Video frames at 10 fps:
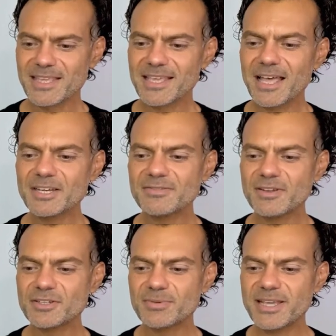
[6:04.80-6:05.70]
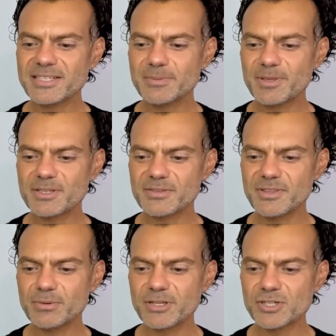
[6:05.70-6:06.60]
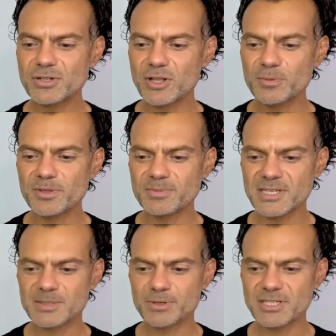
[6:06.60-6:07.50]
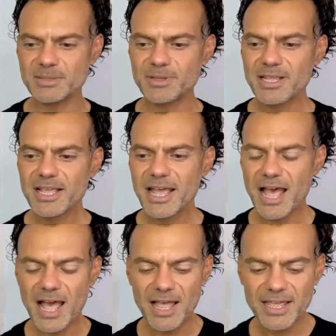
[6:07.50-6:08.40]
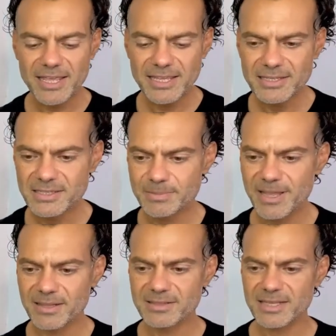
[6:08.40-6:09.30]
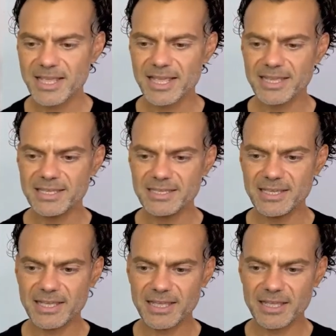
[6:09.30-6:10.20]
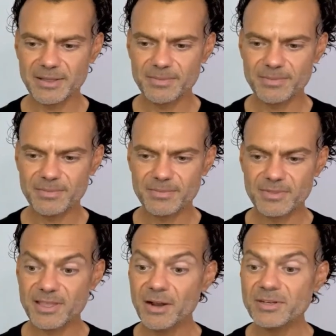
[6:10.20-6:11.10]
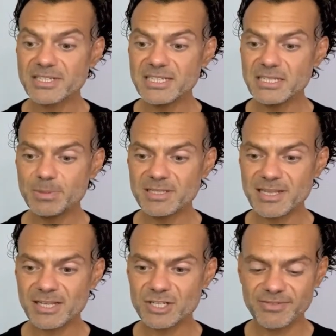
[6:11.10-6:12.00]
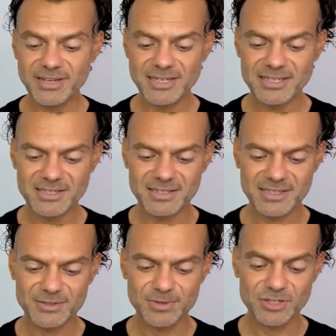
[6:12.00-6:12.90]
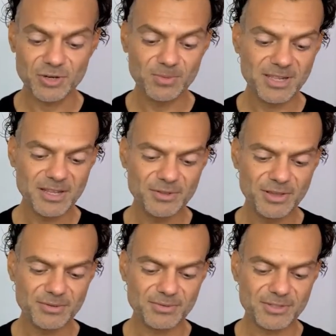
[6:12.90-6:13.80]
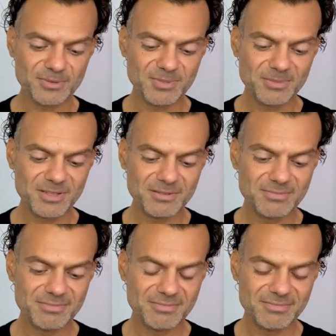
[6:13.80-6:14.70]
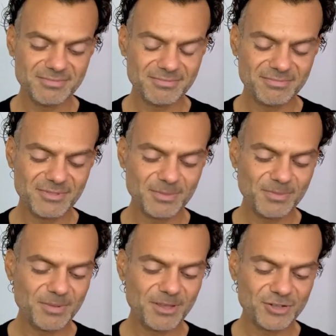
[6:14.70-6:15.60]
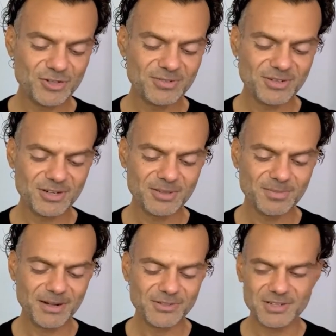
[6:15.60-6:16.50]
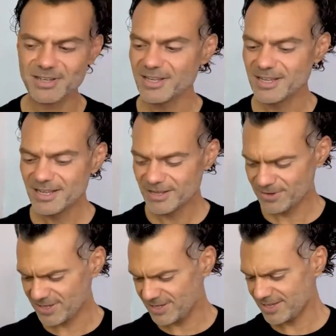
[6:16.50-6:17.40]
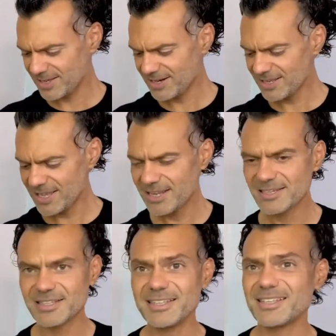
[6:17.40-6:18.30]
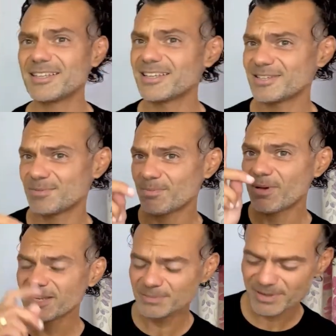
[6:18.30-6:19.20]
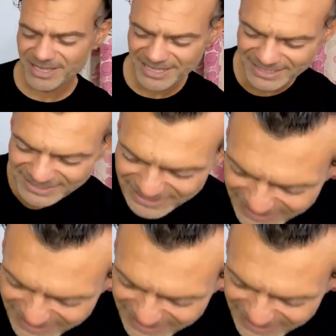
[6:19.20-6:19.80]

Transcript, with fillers: Kind of underrated because of the original opium, says Pradeep. I smelt a. Um, the current EDP is actually fantastic, says Rich. Oh, well, there you go. So maybe, maybe I should have done a comparison. Okay, can I get the mind my head?